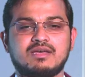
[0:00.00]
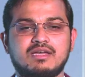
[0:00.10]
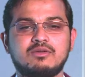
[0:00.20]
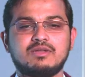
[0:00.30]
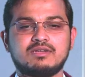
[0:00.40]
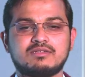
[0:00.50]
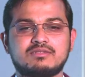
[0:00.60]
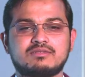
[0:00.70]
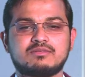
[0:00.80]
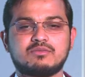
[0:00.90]
Hello
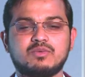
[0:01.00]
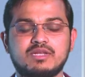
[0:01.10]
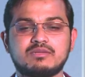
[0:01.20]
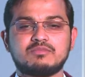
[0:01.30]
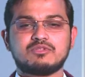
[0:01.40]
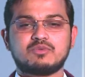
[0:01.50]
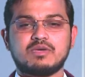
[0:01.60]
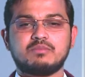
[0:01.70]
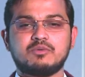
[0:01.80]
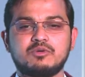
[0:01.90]
learners, welcome to
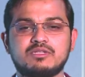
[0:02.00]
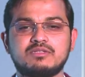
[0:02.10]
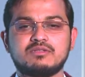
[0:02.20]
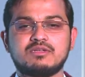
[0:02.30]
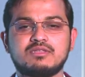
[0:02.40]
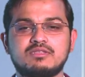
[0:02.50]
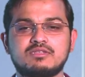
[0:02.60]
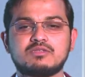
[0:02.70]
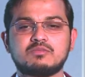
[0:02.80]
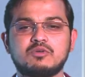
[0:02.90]
Swayam portal. This
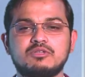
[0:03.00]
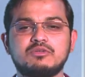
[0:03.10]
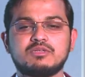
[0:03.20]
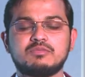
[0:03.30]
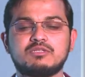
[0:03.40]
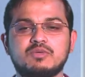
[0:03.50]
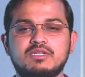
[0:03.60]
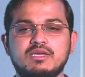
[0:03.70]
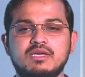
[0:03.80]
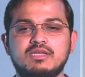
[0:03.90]
is module number
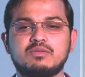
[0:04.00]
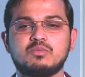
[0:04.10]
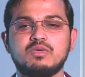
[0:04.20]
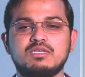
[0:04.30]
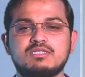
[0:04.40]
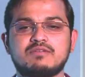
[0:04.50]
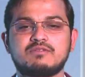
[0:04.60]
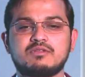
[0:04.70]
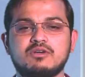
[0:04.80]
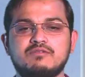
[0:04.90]
28, week
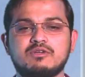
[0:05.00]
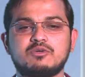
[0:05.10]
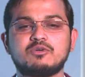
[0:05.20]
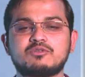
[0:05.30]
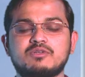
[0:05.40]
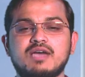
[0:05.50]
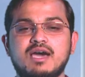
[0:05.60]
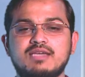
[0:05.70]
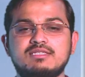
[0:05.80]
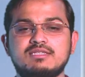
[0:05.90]
7 of the course on
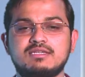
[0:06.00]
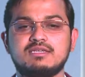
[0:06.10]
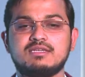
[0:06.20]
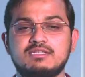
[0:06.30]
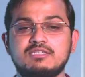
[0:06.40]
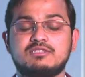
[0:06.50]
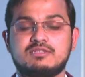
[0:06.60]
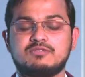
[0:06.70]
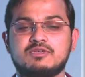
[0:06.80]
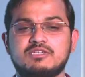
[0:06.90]
ICT in teacher
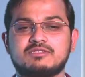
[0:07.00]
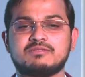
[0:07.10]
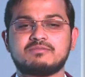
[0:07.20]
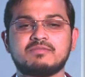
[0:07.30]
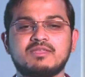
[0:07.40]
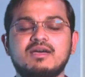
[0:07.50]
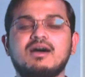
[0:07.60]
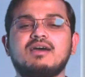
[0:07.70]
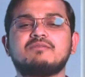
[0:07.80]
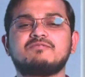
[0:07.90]
education.
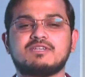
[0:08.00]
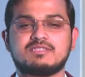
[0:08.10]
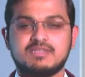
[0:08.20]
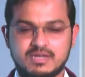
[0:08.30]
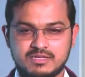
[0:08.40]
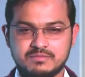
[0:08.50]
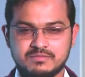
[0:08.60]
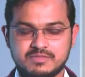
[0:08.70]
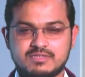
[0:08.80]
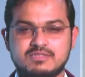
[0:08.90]
I am Faisal Alam,
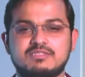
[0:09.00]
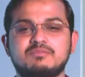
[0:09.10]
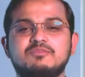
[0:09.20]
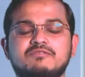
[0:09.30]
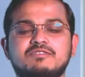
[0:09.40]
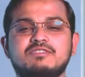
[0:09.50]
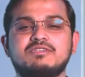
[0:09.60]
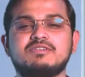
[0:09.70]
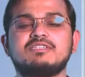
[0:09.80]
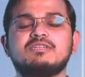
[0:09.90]
assistant
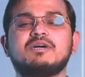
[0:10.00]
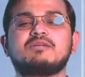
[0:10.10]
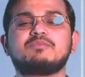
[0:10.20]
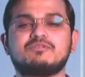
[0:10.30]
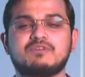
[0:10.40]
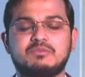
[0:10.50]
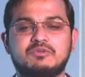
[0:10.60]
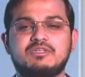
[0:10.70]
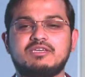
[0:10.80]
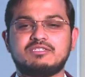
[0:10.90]
professor in the Department of
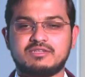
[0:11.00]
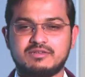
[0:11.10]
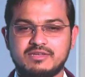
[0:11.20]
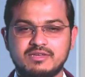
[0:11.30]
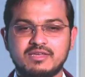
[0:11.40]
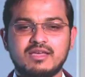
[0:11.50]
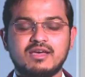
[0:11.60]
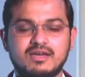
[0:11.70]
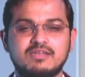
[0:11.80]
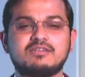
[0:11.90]
Computer Engineering,
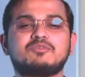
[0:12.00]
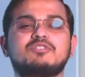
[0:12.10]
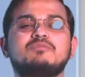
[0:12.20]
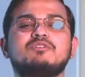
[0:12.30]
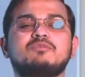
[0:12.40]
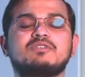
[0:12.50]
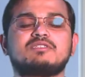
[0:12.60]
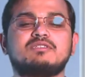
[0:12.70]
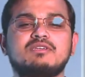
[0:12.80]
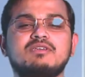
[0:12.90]
Aligarh Muslim
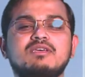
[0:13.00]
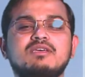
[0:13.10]
University.